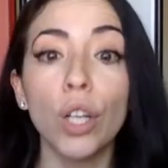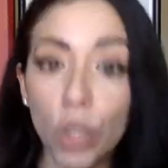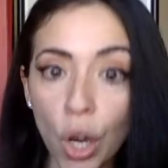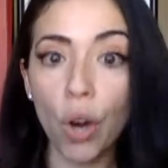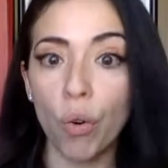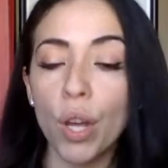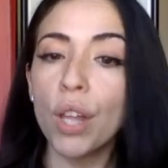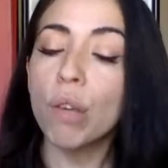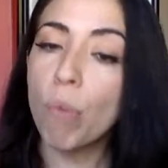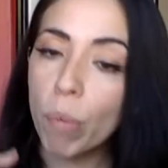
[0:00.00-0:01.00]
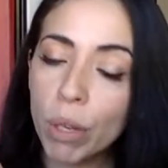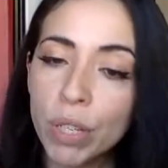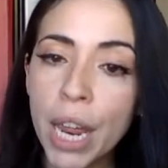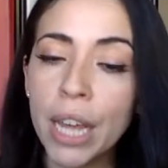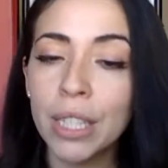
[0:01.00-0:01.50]
Go. The moment you
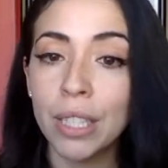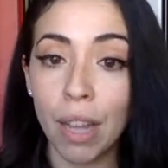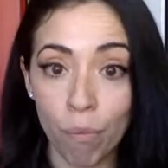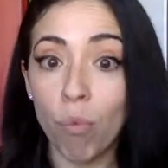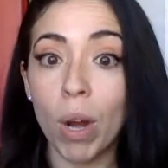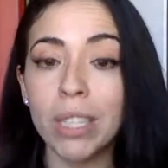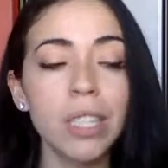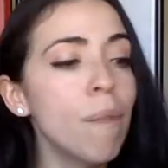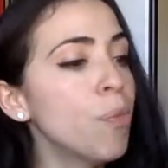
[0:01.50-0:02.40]
take one step,